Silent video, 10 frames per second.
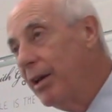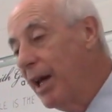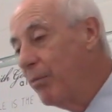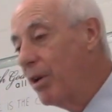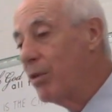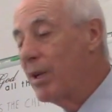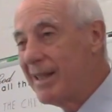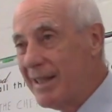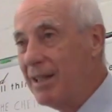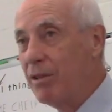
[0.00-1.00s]
And what are we
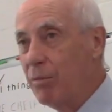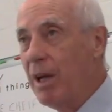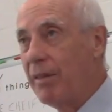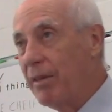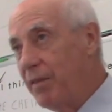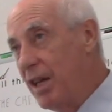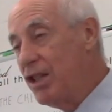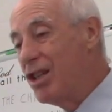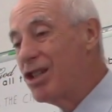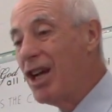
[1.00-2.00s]
sealed with?
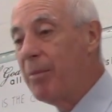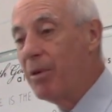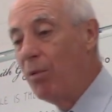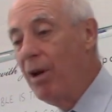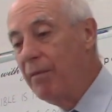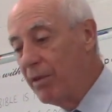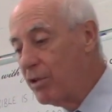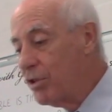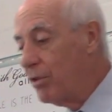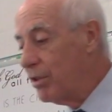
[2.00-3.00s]
Ephesians chapter 1
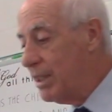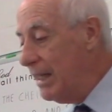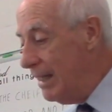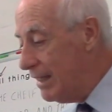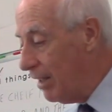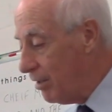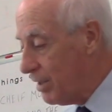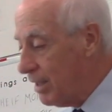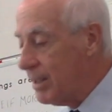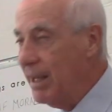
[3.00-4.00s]
verse 13 tells
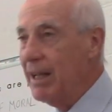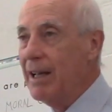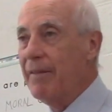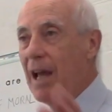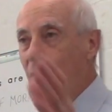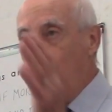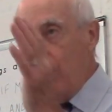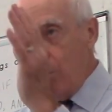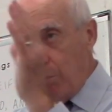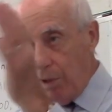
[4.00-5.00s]
us that when
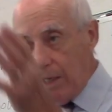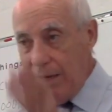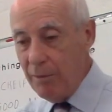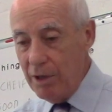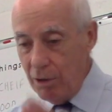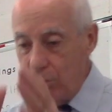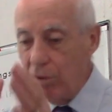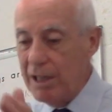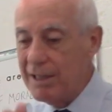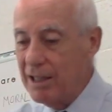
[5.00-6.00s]
you believe, when you
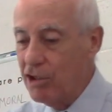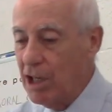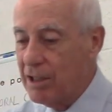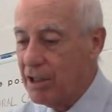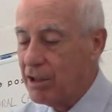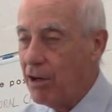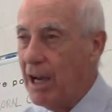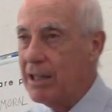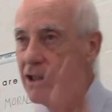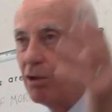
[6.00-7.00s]
trust in Jesus
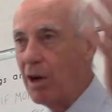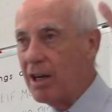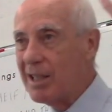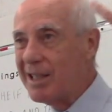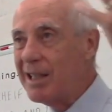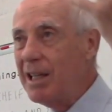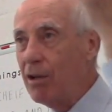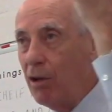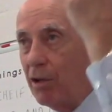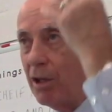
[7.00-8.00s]
Christ, you are
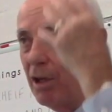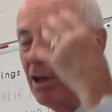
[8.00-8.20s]
sealed